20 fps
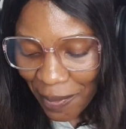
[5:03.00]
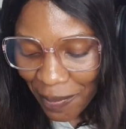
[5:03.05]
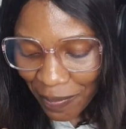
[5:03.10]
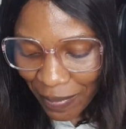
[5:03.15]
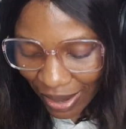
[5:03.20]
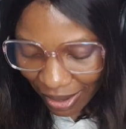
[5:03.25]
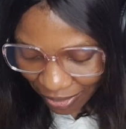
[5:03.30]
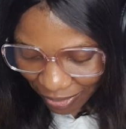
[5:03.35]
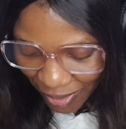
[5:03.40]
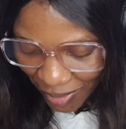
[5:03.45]

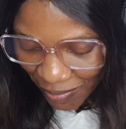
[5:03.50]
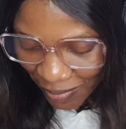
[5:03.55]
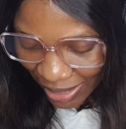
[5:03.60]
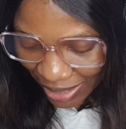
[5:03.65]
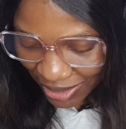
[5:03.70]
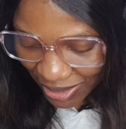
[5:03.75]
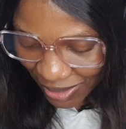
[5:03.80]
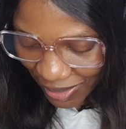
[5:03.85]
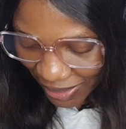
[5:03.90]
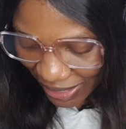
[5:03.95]

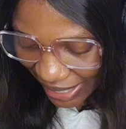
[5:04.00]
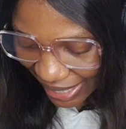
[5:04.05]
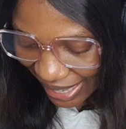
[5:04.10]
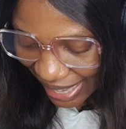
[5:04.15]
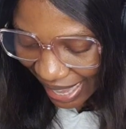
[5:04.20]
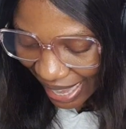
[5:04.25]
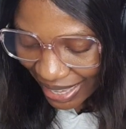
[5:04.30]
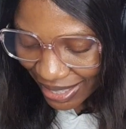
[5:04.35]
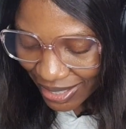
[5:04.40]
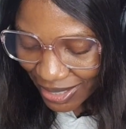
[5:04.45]
performance, okay
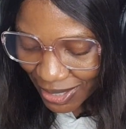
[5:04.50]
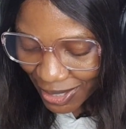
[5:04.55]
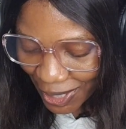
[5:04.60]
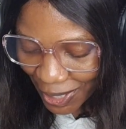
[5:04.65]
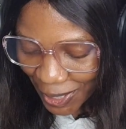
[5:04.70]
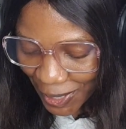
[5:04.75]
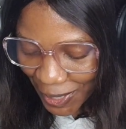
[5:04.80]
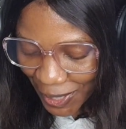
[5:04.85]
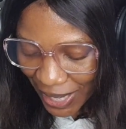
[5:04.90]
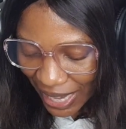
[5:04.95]
guys.
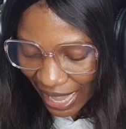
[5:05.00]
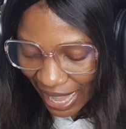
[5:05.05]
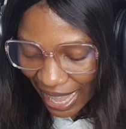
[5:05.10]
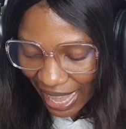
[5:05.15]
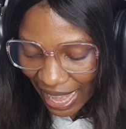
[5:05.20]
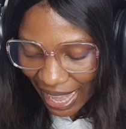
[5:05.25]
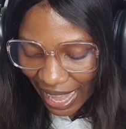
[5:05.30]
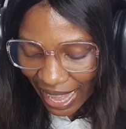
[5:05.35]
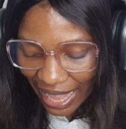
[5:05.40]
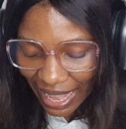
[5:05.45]
So
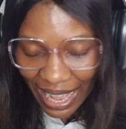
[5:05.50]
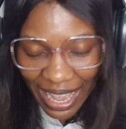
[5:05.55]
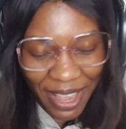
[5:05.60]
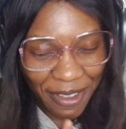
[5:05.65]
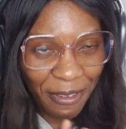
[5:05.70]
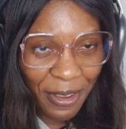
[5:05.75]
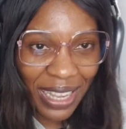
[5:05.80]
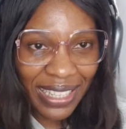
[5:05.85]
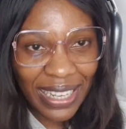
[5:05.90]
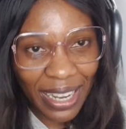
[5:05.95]

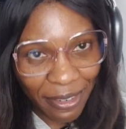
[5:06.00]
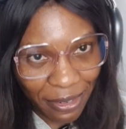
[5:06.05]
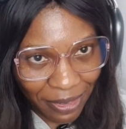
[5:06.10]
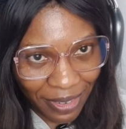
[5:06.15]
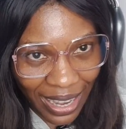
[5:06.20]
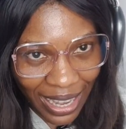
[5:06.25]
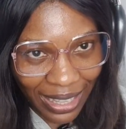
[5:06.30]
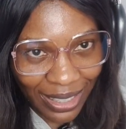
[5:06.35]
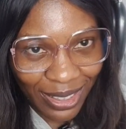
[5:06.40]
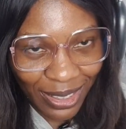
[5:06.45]
If you are their
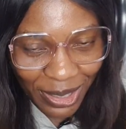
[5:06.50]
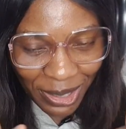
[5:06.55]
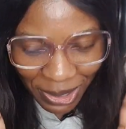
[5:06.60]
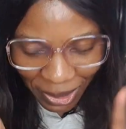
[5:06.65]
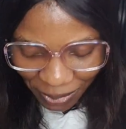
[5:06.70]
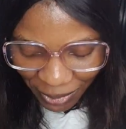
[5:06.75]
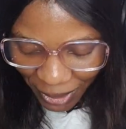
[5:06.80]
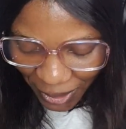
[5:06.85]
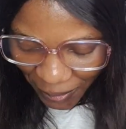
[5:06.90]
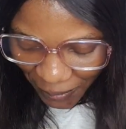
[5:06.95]
fan,
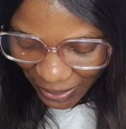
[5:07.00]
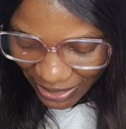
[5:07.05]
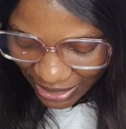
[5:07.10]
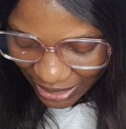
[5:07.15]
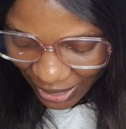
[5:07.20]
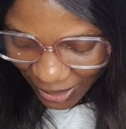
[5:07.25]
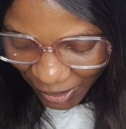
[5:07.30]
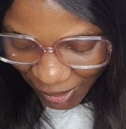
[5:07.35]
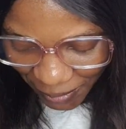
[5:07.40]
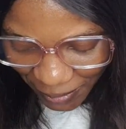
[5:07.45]
drop your comment in
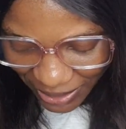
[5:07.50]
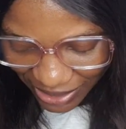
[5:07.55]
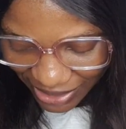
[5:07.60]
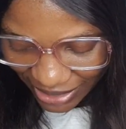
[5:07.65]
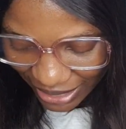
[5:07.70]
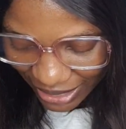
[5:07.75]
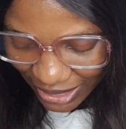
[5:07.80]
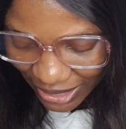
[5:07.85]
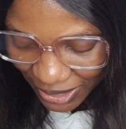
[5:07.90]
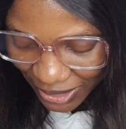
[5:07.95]
the comment
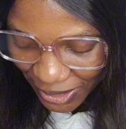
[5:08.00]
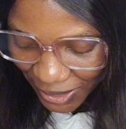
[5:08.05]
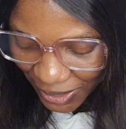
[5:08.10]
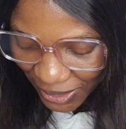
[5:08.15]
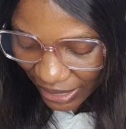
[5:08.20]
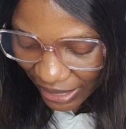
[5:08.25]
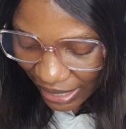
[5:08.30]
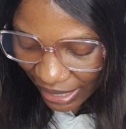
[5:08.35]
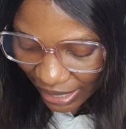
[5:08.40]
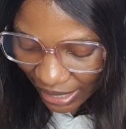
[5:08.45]
section,
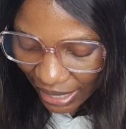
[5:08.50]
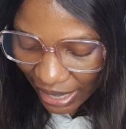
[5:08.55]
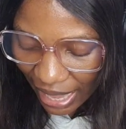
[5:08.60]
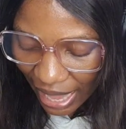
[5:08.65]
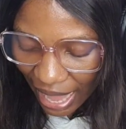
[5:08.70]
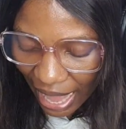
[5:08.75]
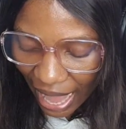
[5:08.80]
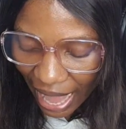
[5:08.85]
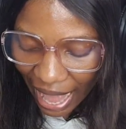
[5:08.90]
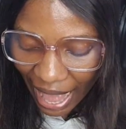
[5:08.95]
okay?
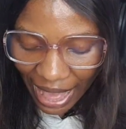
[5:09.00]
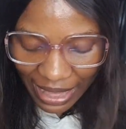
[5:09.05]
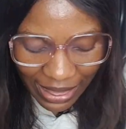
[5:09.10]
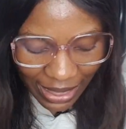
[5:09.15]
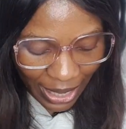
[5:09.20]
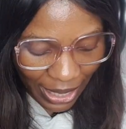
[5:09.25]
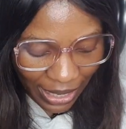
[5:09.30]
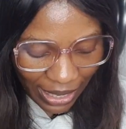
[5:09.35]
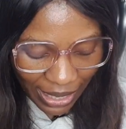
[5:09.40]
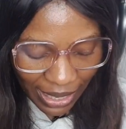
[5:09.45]

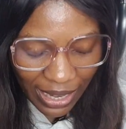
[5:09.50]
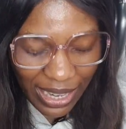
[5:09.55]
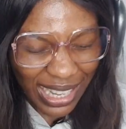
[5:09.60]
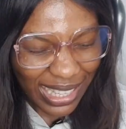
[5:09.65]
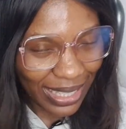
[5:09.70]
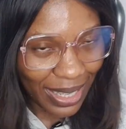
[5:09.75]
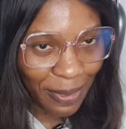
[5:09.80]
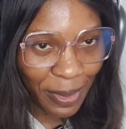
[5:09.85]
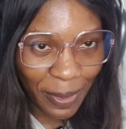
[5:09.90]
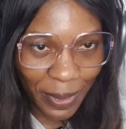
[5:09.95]
And
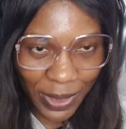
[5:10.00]
let's keep on